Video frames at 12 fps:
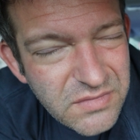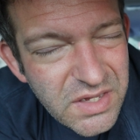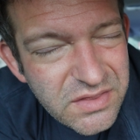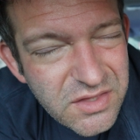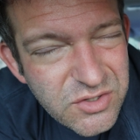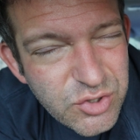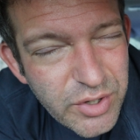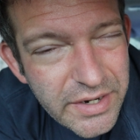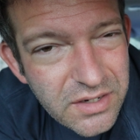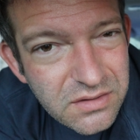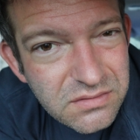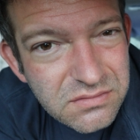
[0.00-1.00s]
hit the
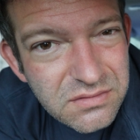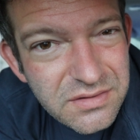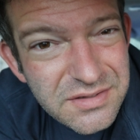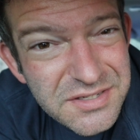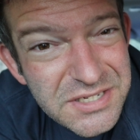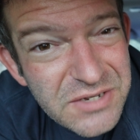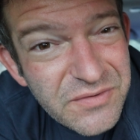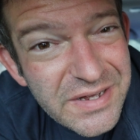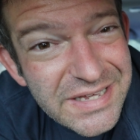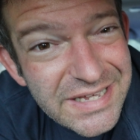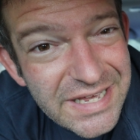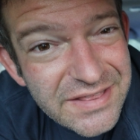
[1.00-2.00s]
trail, see if I
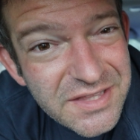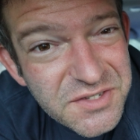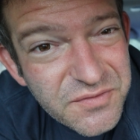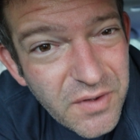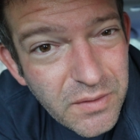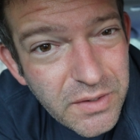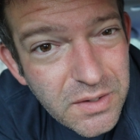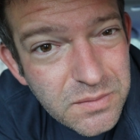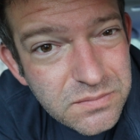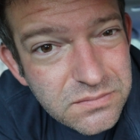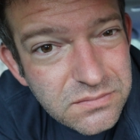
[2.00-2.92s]
can get this photo.